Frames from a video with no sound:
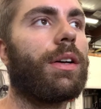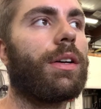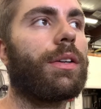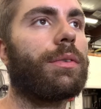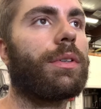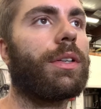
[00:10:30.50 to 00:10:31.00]

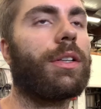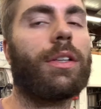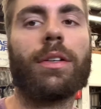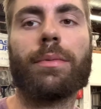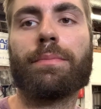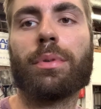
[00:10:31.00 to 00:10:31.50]
Ready
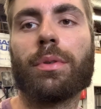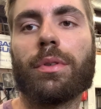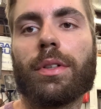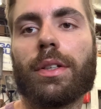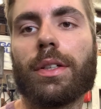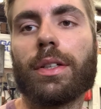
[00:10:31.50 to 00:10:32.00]
to
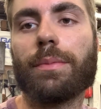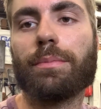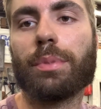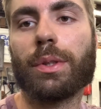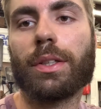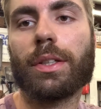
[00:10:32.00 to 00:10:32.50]
pull that
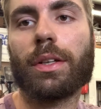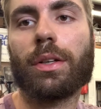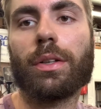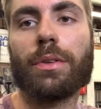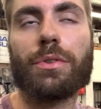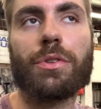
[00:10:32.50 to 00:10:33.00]
big
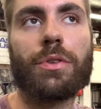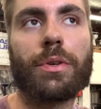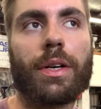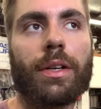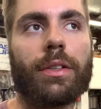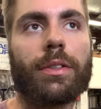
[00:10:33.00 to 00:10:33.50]
enclosed
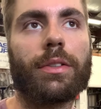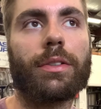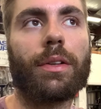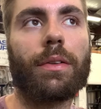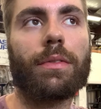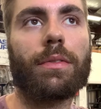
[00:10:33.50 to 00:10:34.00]
trailer
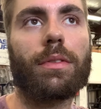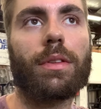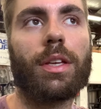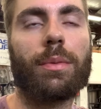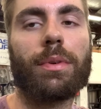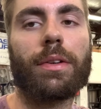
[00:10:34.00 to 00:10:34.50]
and
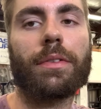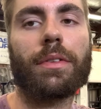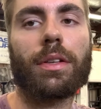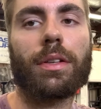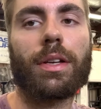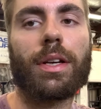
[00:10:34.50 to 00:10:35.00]
keep
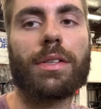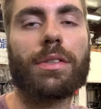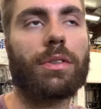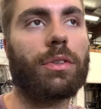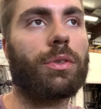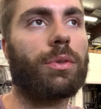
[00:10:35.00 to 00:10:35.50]
everything nice
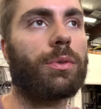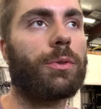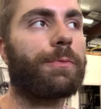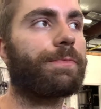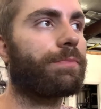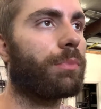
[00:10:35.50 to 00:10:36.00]
and
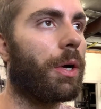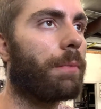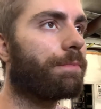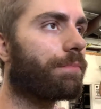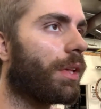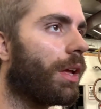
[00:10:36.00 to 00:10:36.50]
cool. But
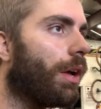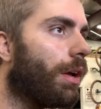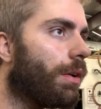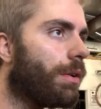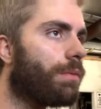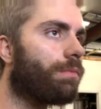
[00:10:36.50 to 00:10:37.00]

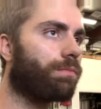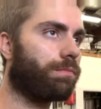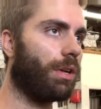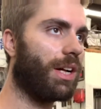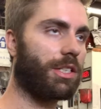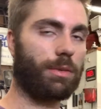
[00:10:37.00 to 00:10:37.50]

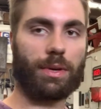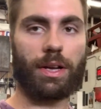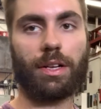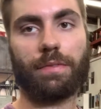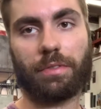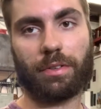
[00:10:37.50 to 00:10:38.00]
that's
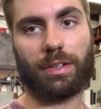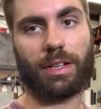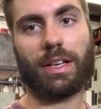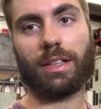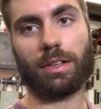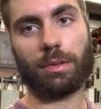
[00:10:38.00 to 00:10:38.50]
about it for
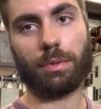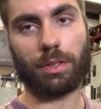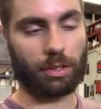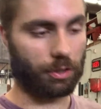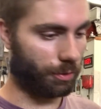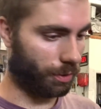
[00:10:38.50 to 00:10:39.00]
today. I think I'm going
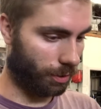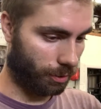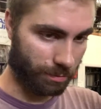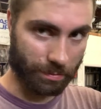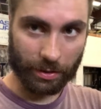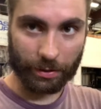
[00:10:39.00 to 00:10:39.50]
to go
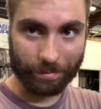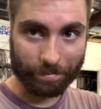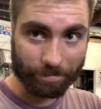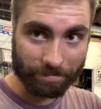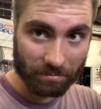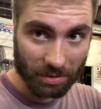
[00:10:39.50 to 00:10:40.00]
home and
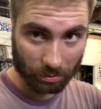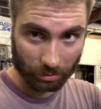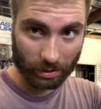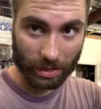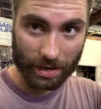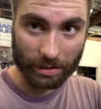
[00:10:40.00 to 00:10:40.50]

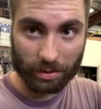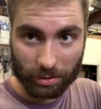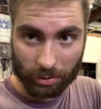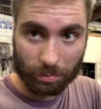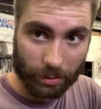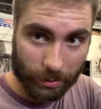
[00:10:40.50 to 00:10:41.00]
relax a
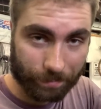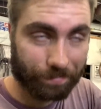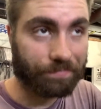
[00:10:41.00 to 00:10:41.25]
little bit.